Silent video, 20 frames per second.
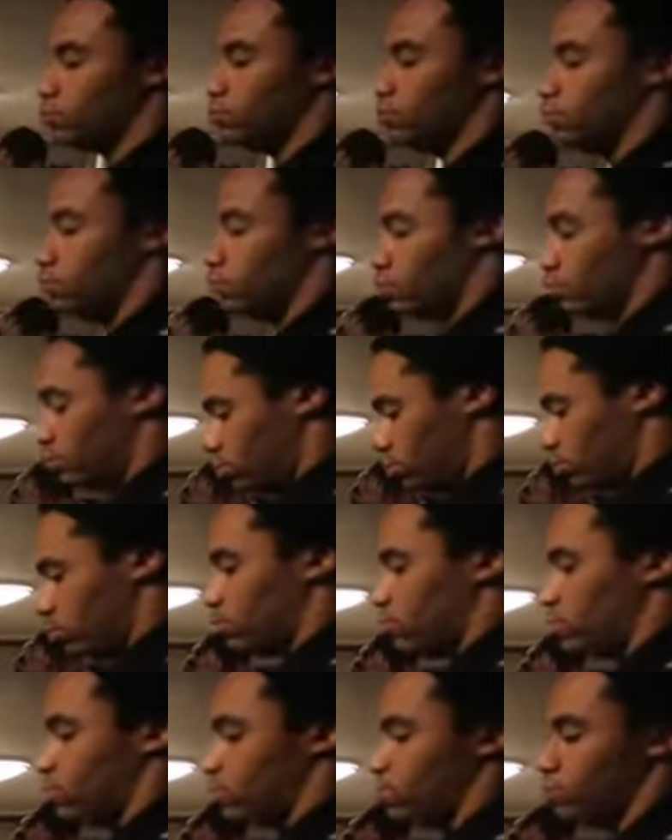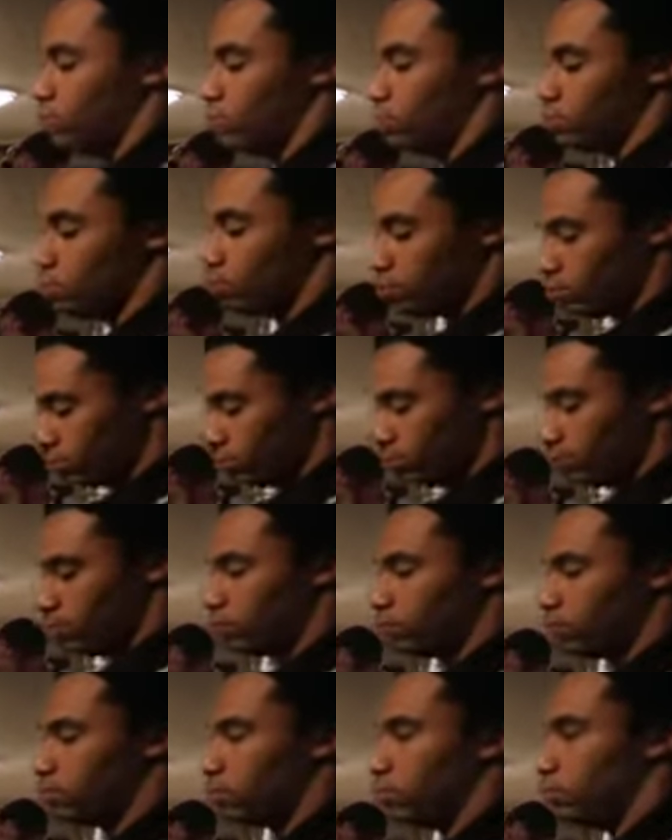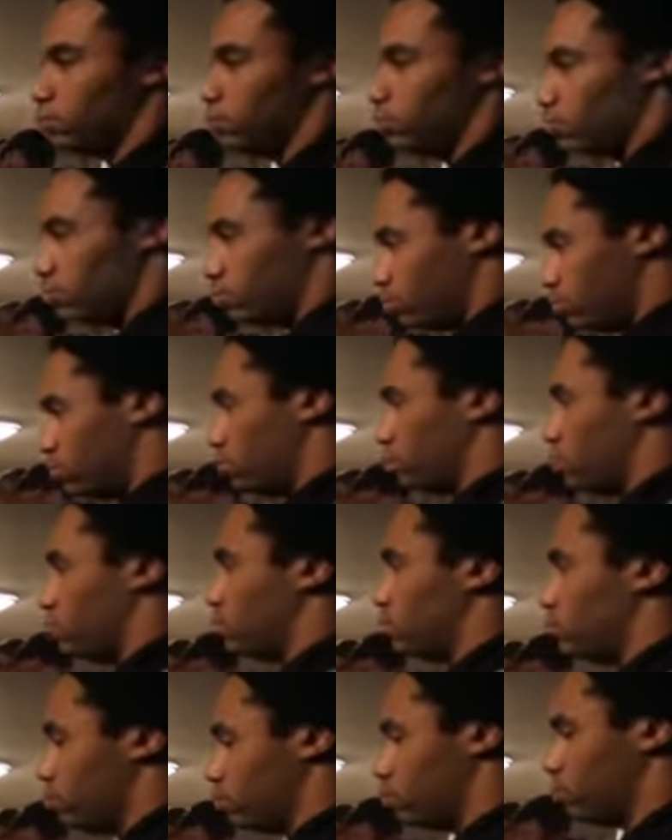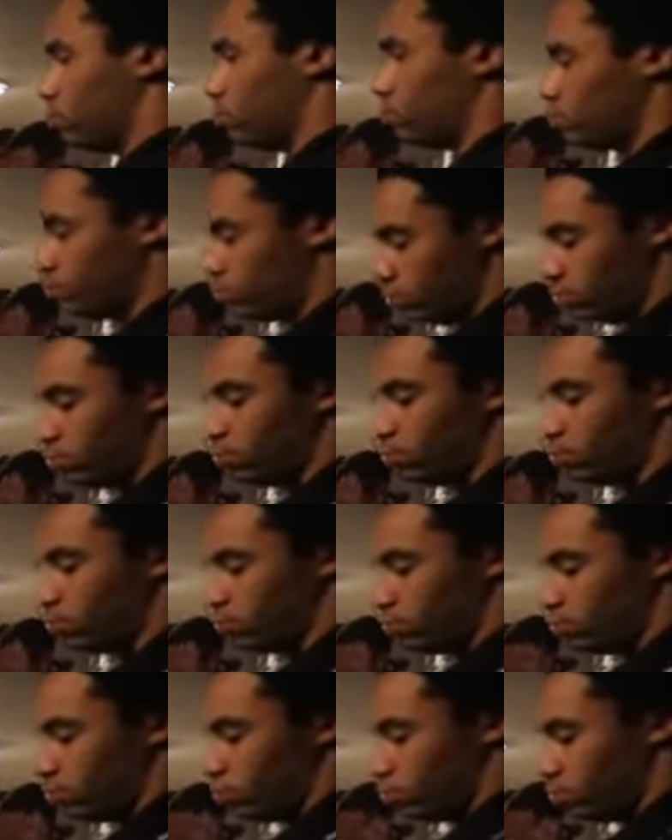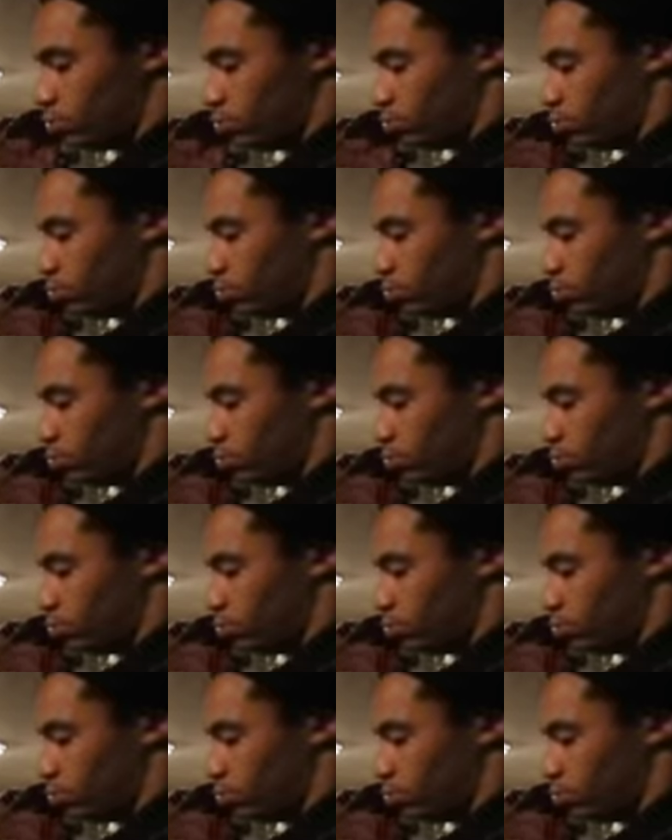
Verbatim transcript: along, we all joke around, we're all goofy. So when we get down here, it's the same thing. You